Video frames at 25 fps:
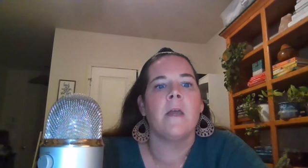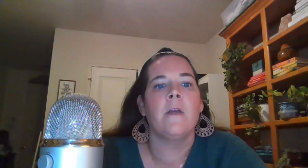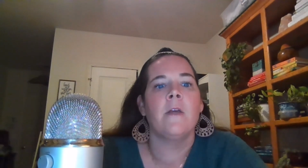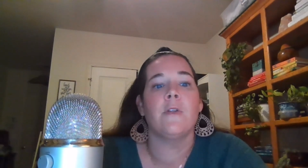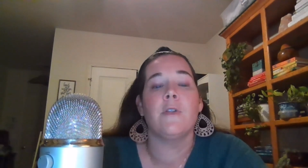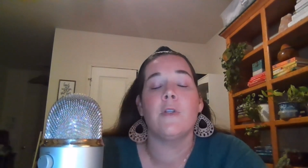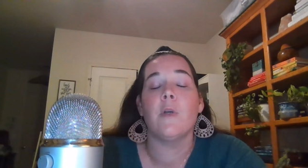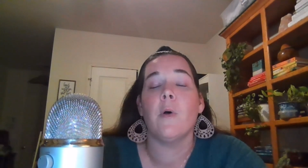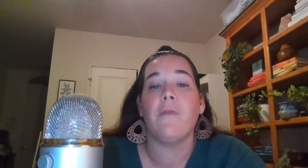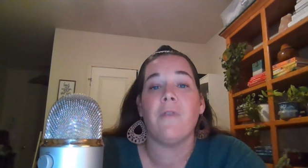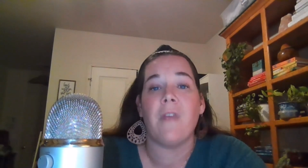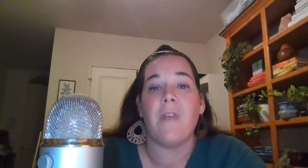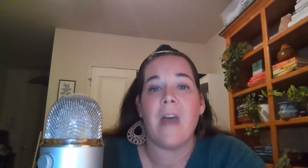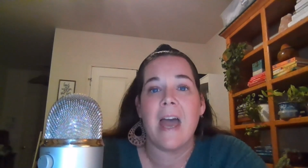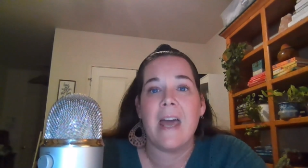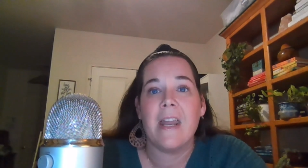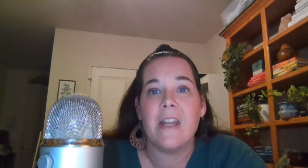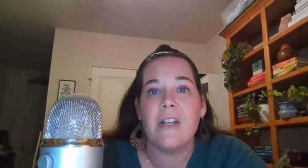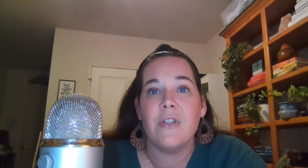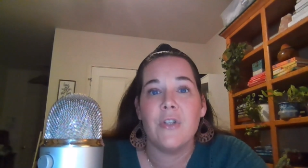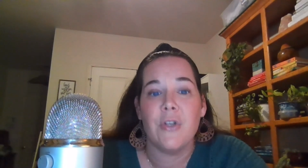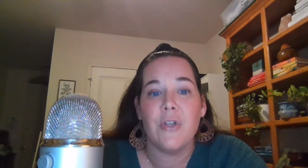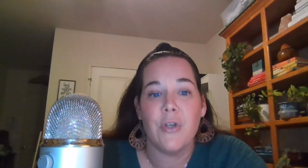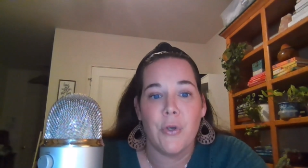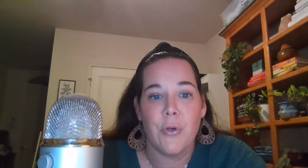So if that
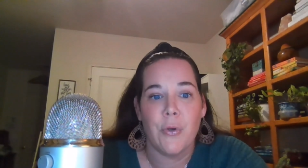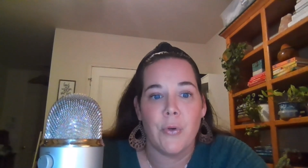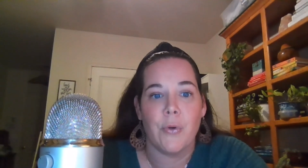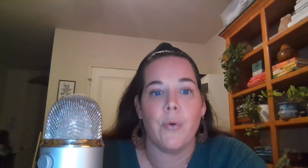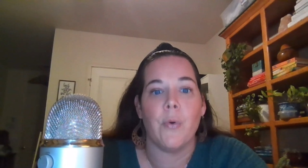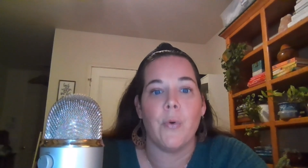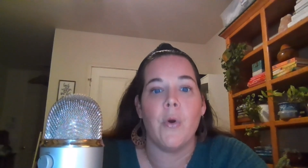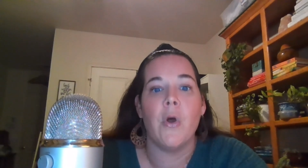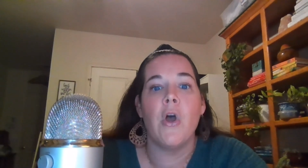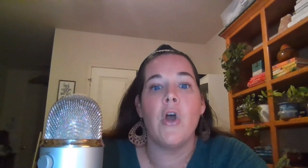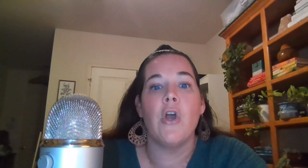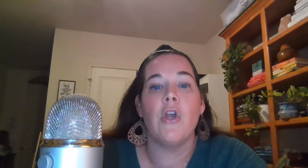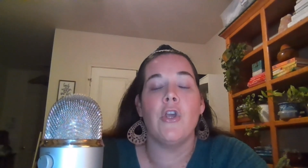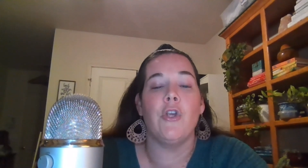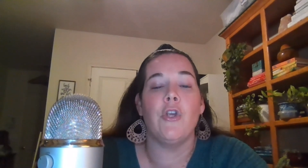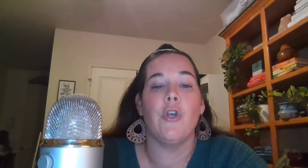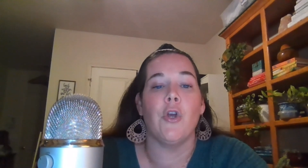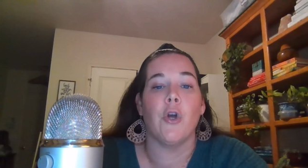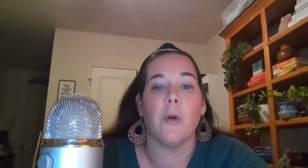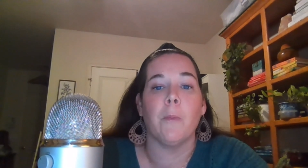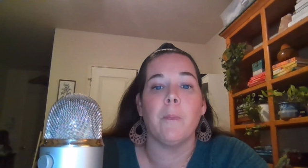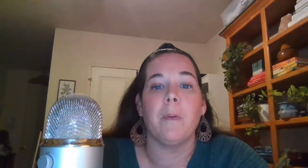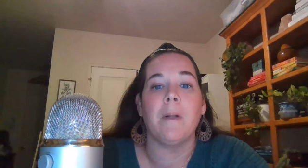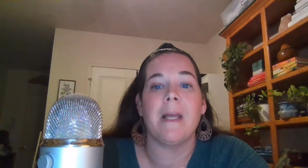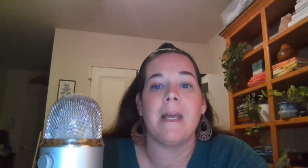is
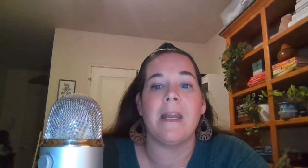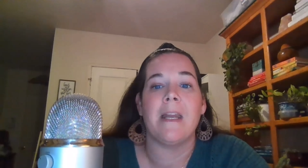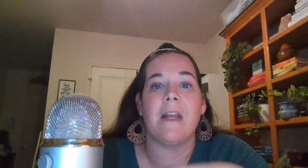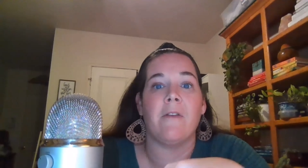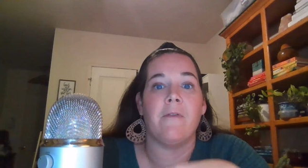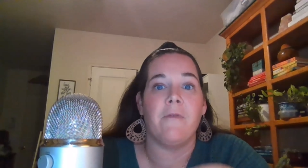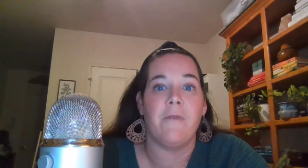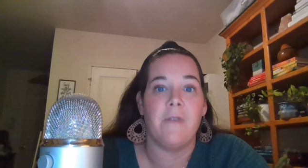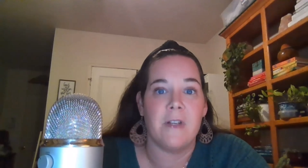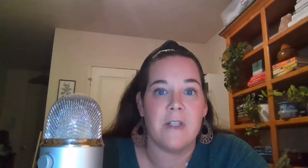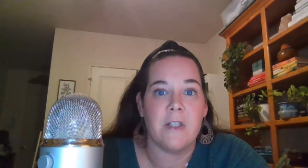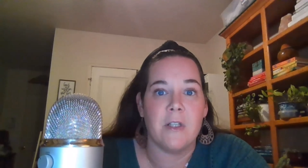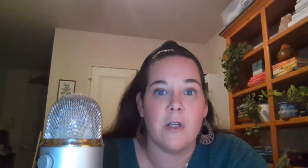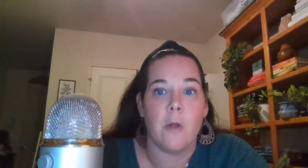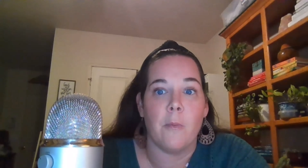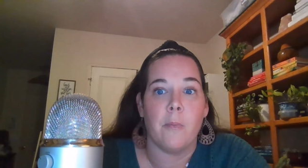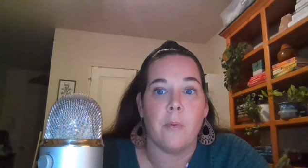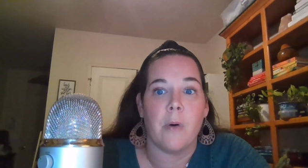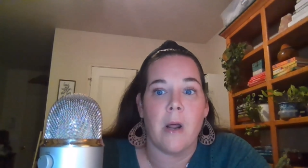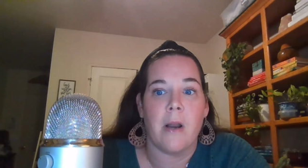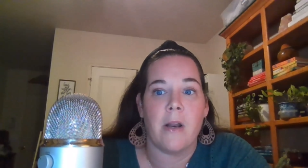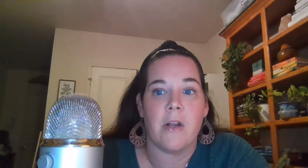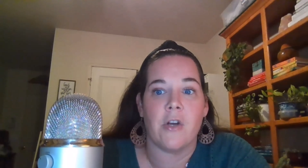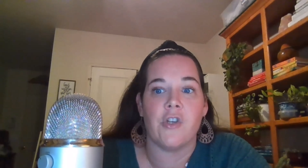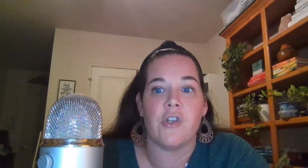you're planning a physical
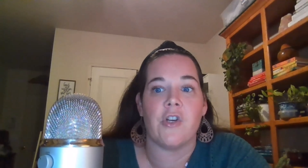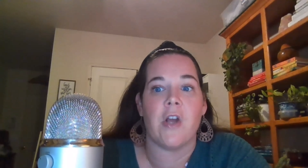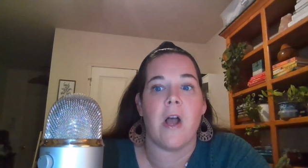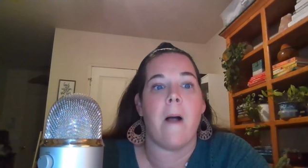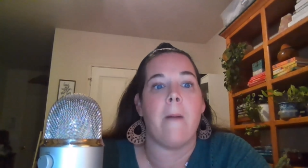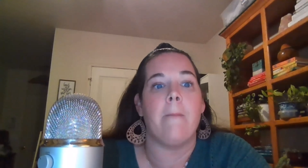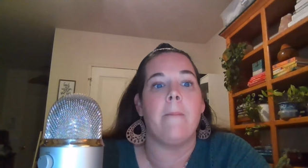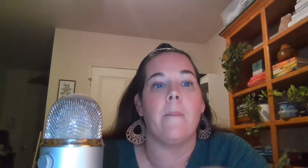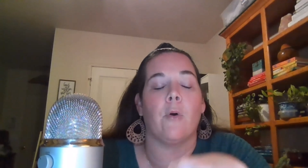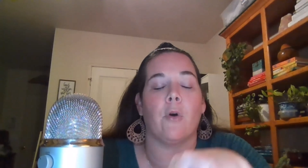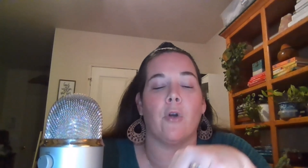product shop,